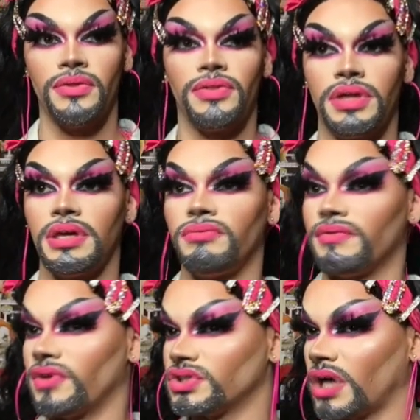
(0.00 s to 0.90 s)
the
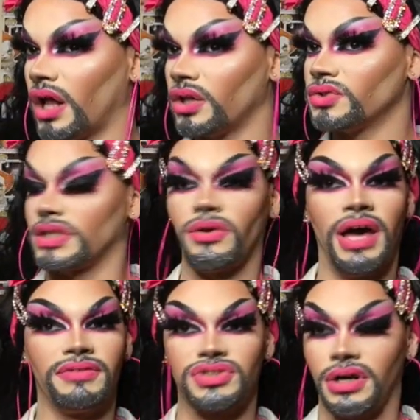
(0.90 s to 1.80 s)
reverse hollows. I don't
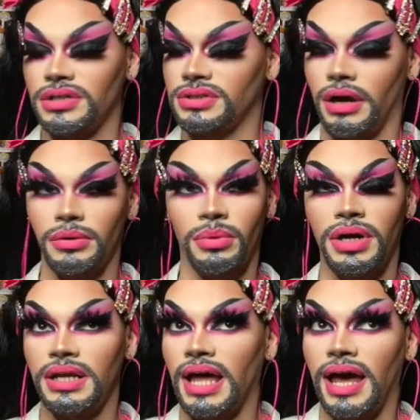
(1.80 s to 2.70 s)
have the Charizard
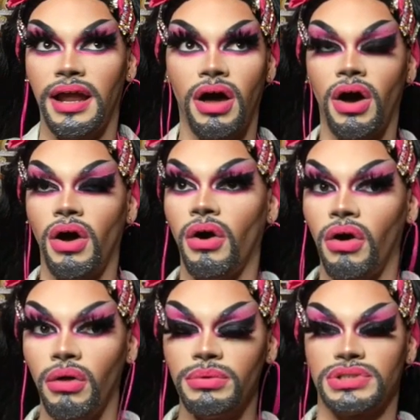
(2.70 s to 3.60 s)
one at
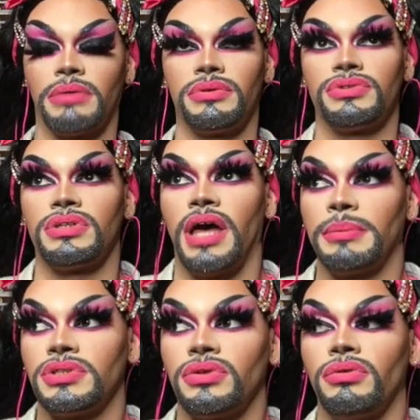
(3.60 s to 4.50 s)
all, which I would
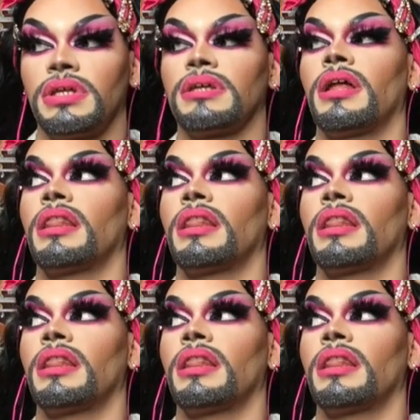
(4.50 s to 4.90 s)
absolutely